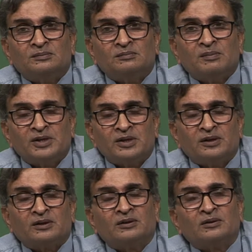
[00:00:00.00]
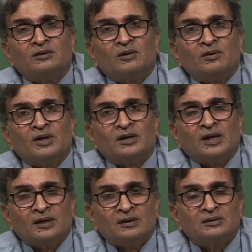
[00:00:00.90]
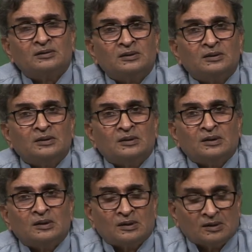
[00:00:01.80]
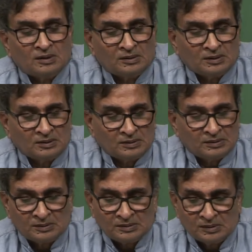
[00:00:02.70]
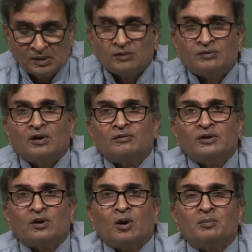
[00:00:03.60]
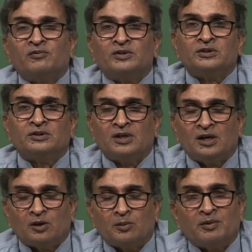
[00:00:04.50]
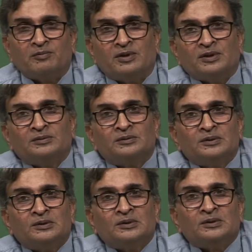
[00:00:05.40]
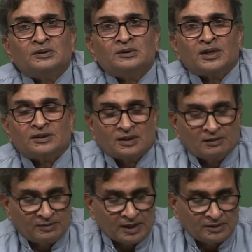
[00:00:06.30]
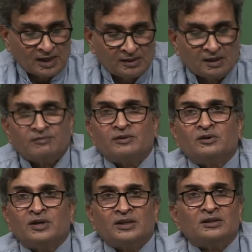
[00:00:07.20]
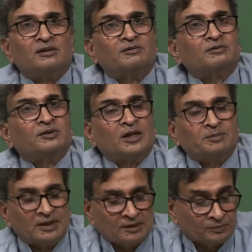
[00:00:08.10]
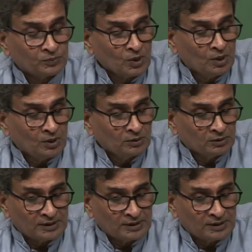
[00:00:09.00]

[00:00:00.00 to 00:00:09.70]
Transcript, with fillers: measure contact angle uh, of, of a drop which is in equilibrium with a textile surface or any other surface for that matter. So,